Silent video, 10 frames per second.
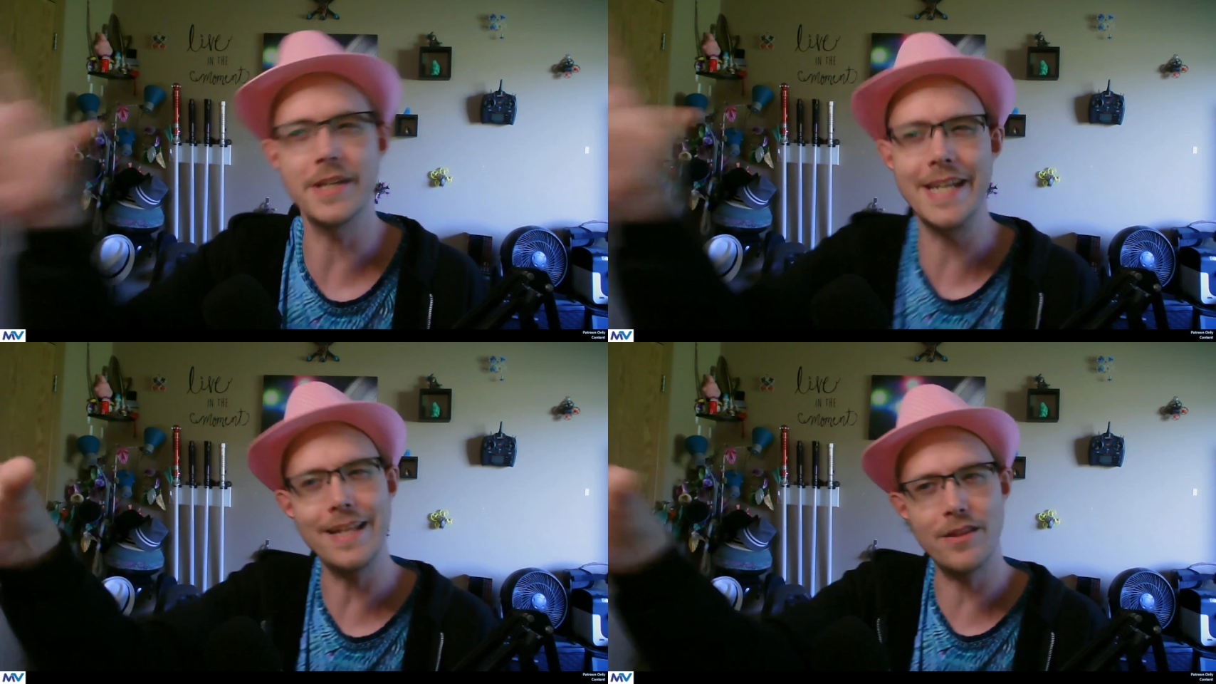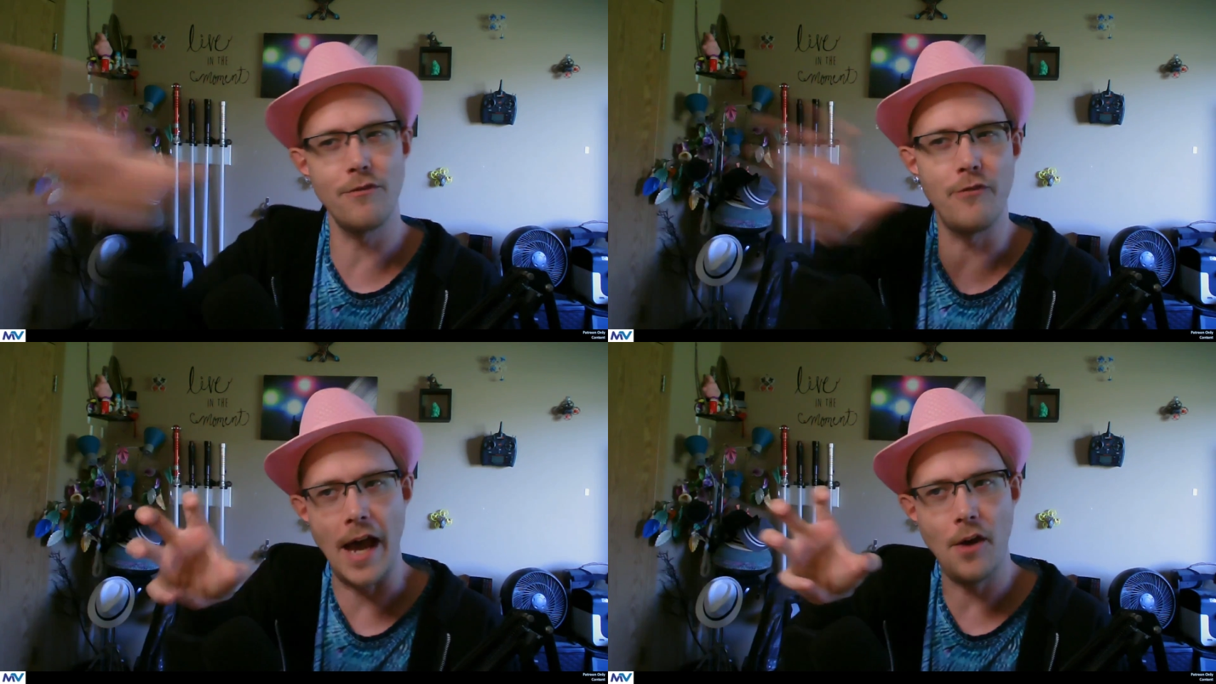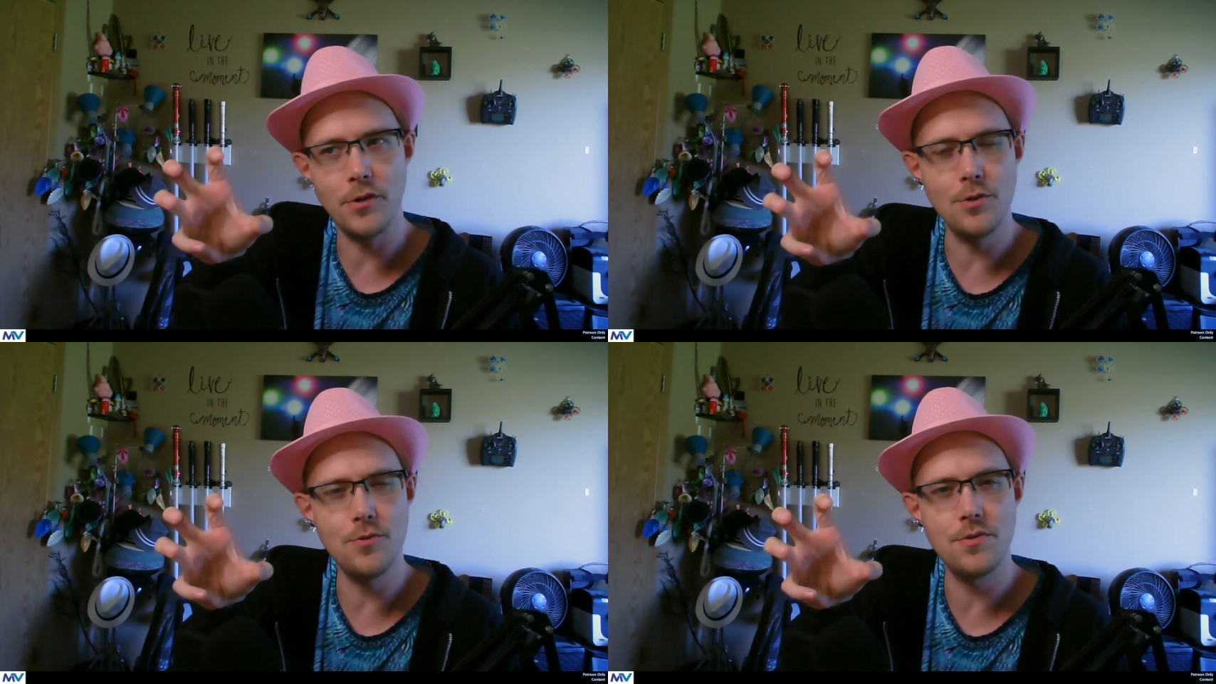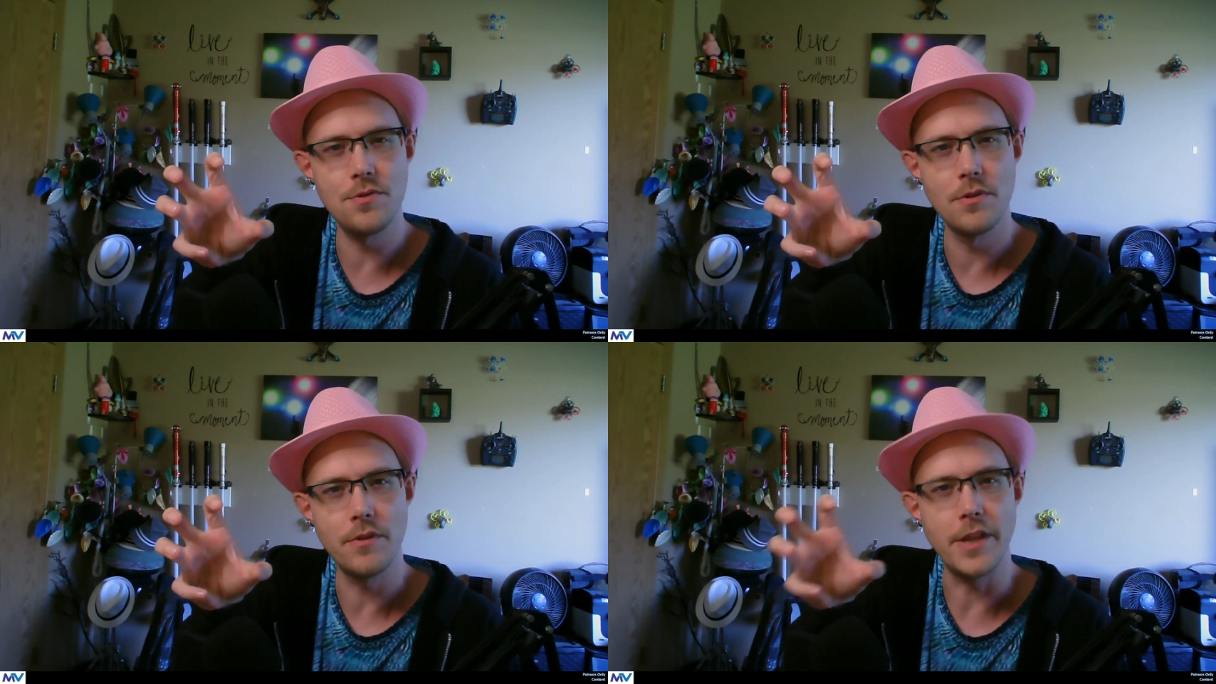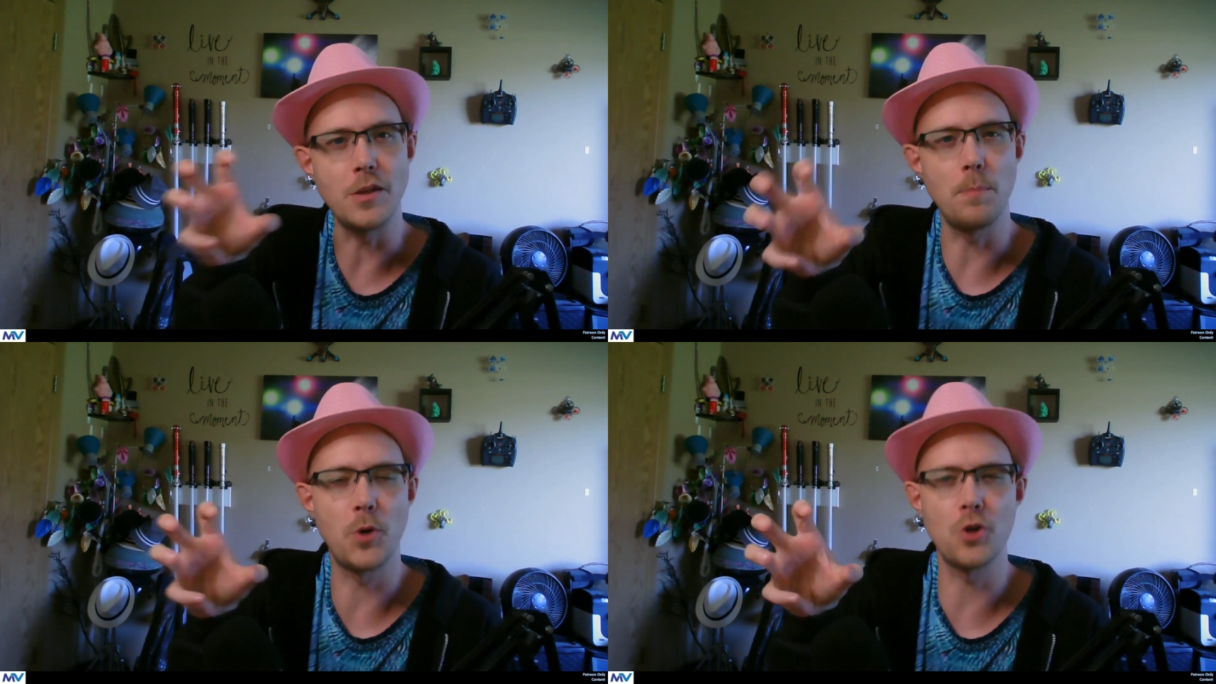get the values that
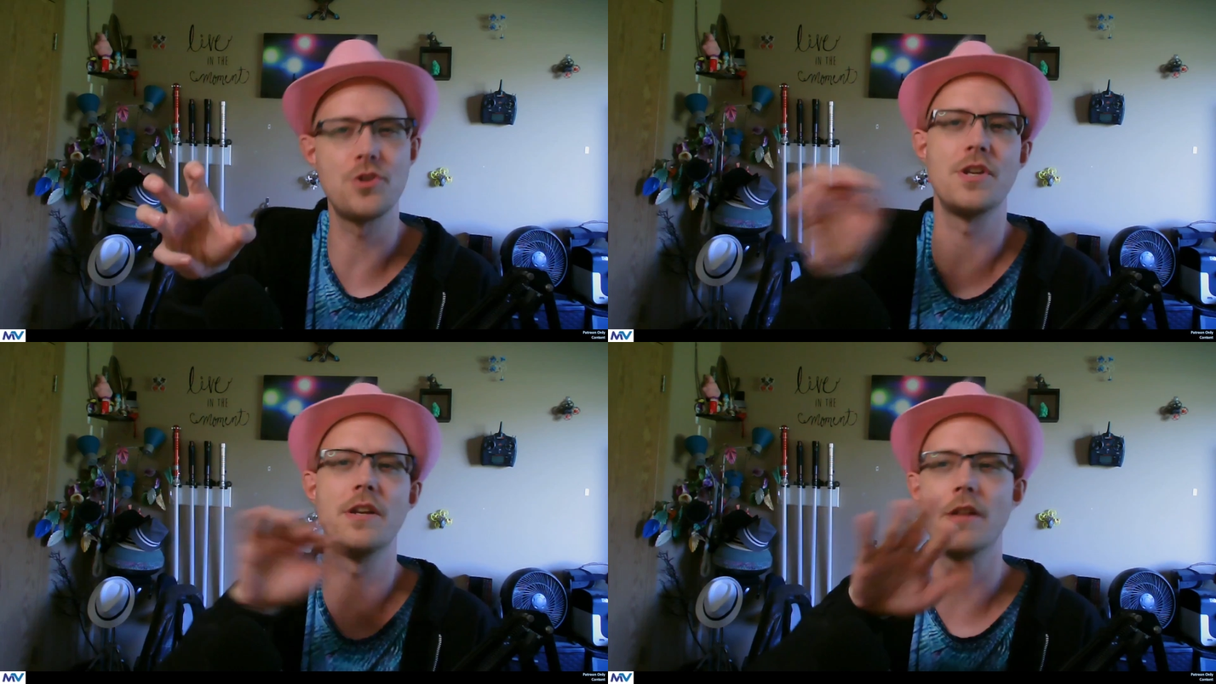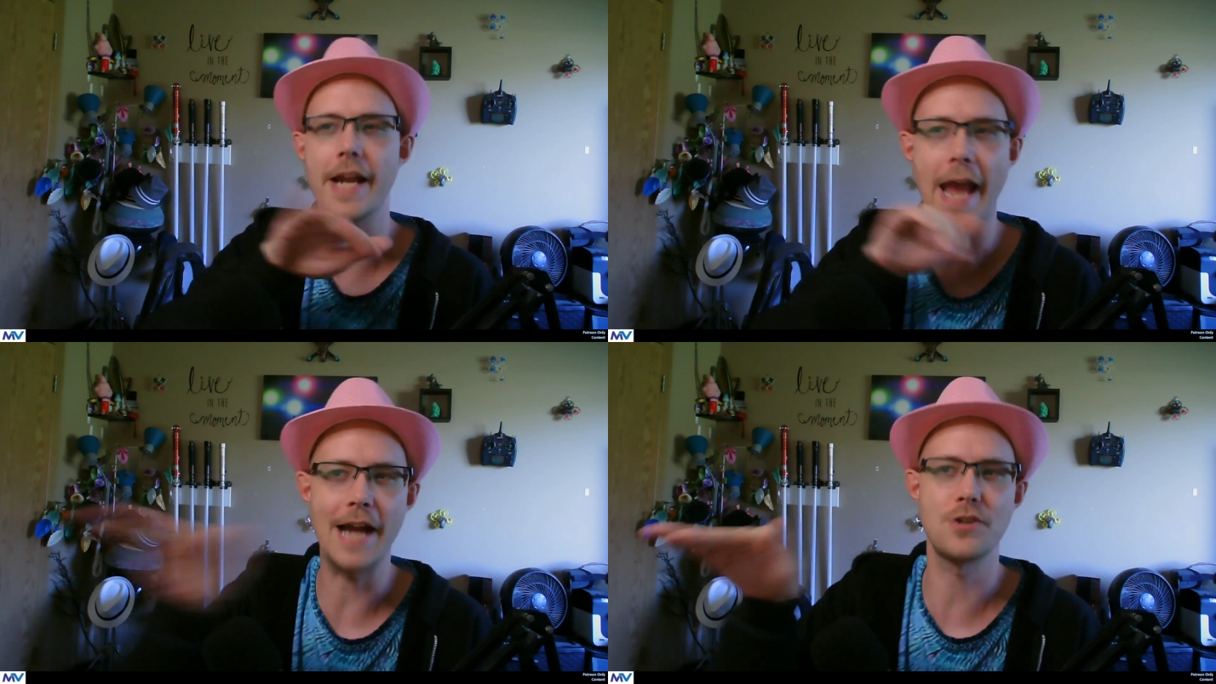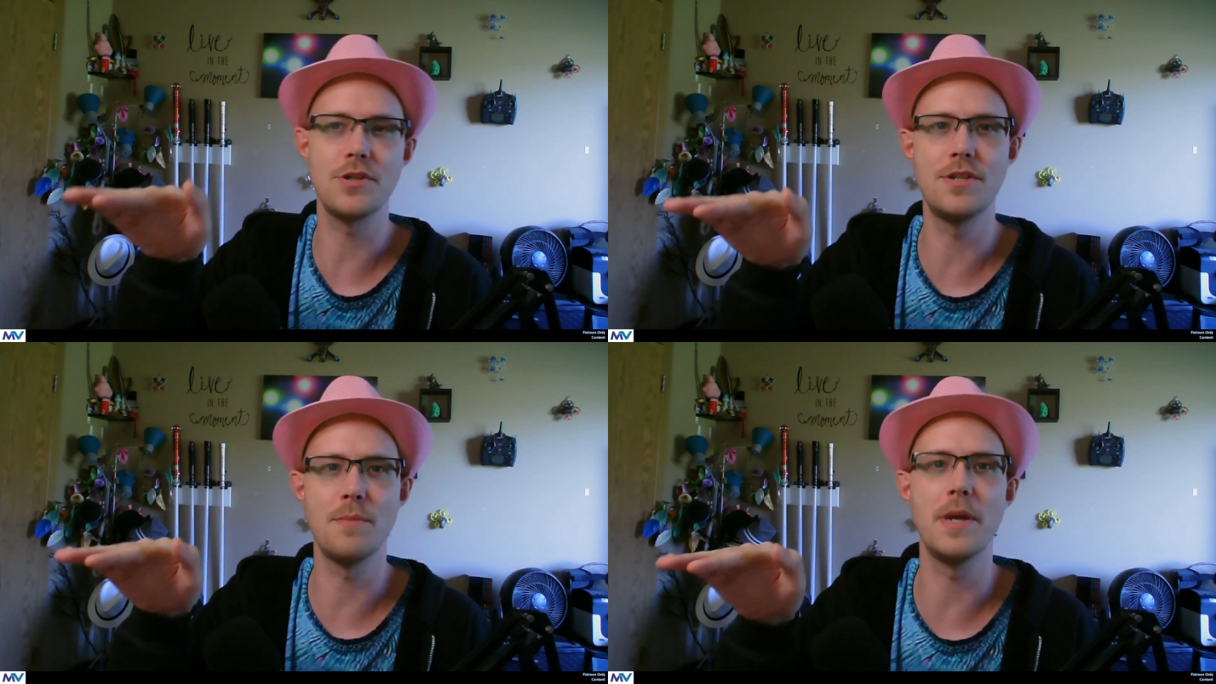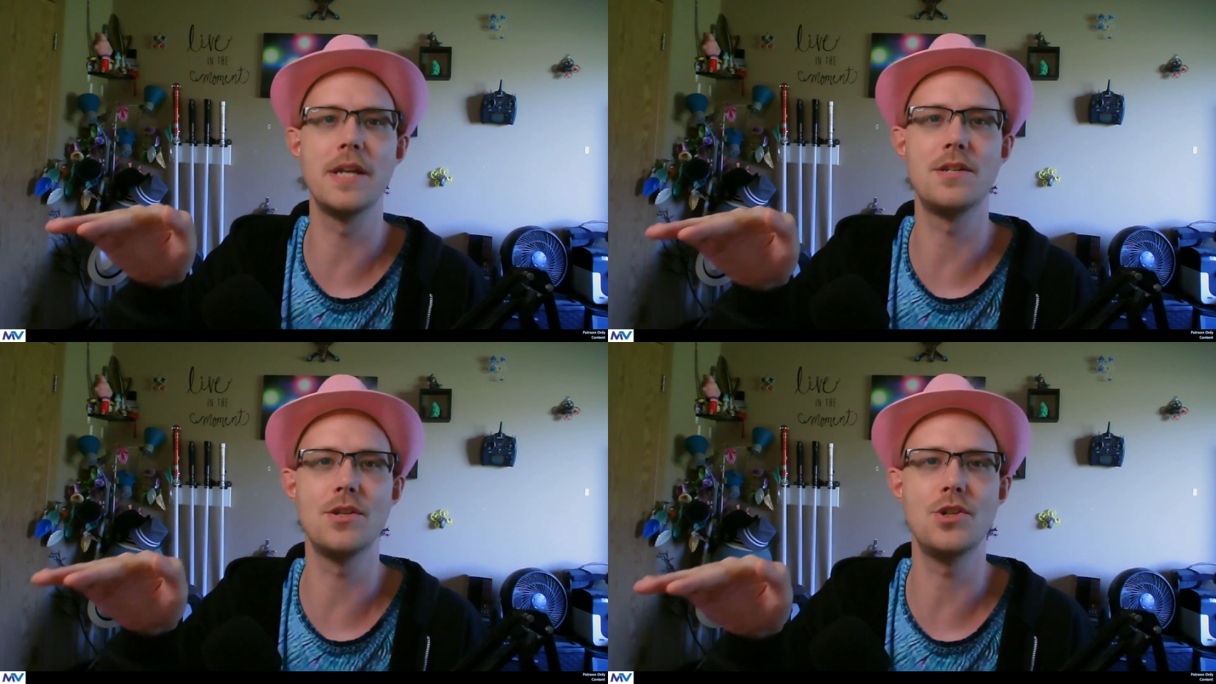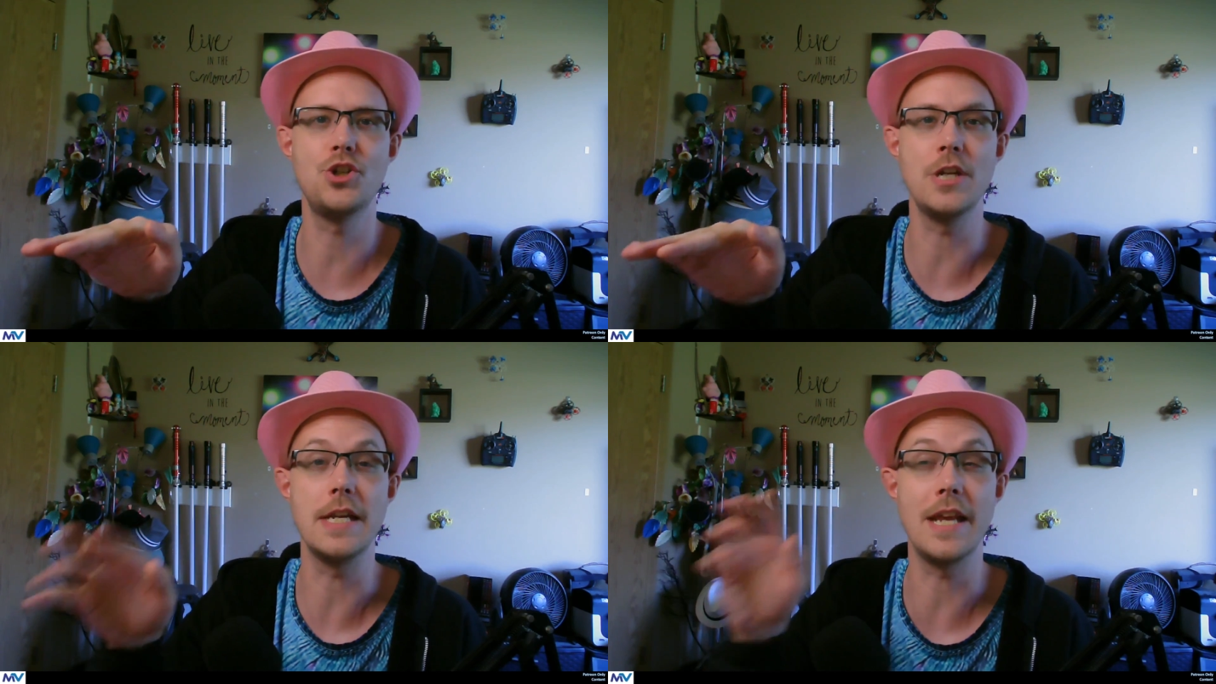the person like actually submitted to the sheet,